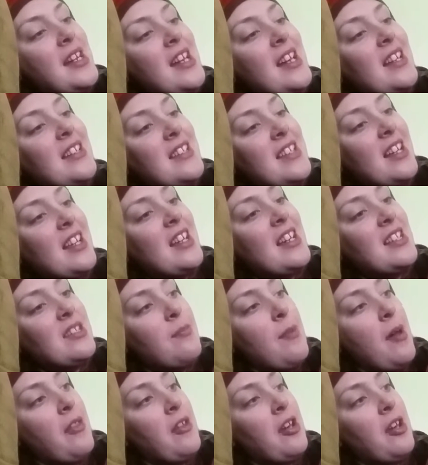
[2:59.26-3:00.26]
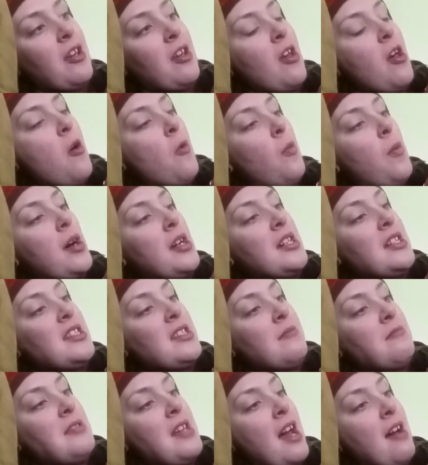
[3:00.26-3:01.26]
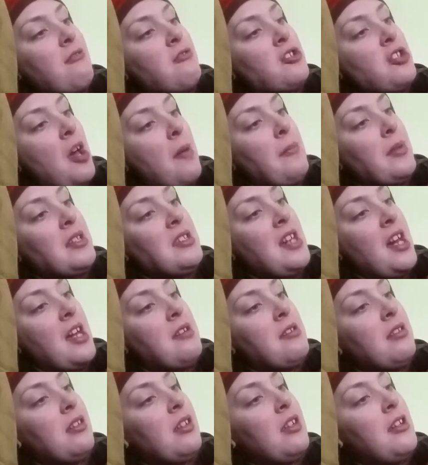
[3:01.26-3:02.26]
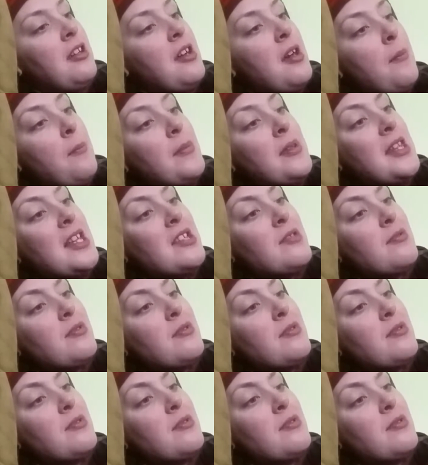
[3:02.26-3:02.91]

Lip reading: until his mother wanted some town shopping done. But this